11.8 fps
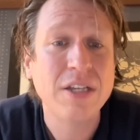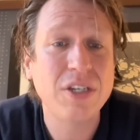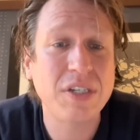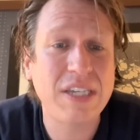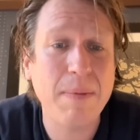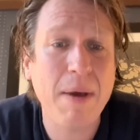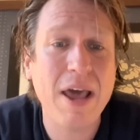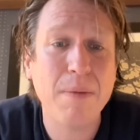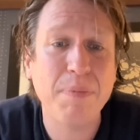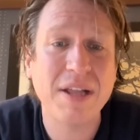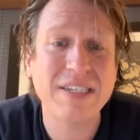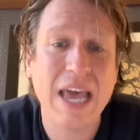So
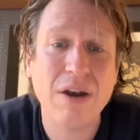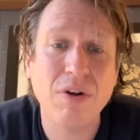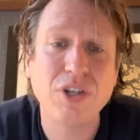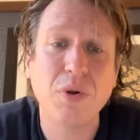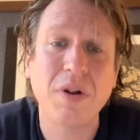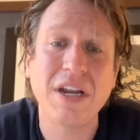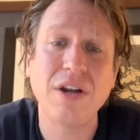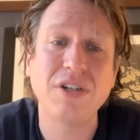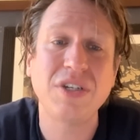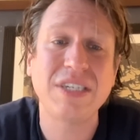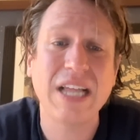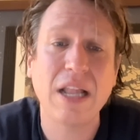Symbiotic Plus and Ritual are here
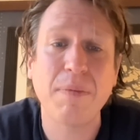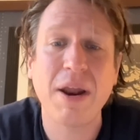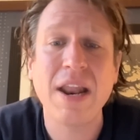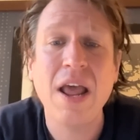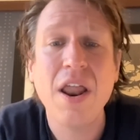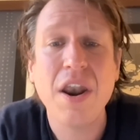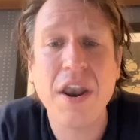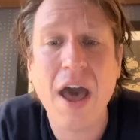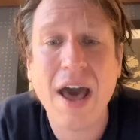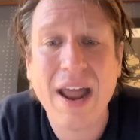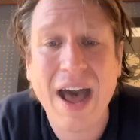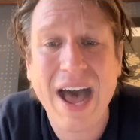to celebrate,
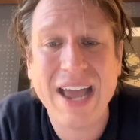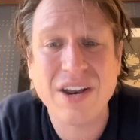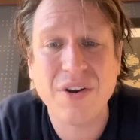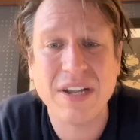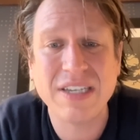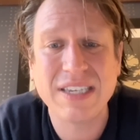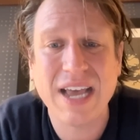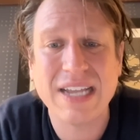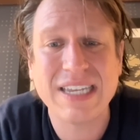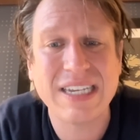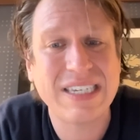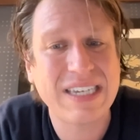not hide your
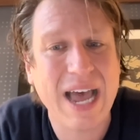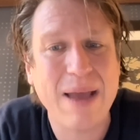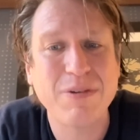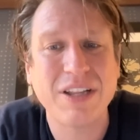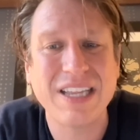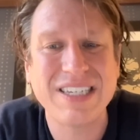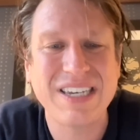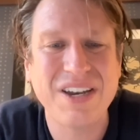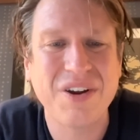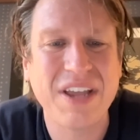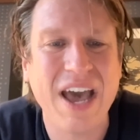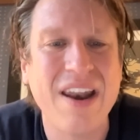insides. It's time to listen to
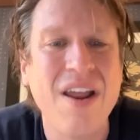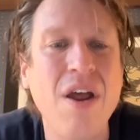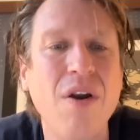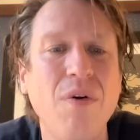your gut.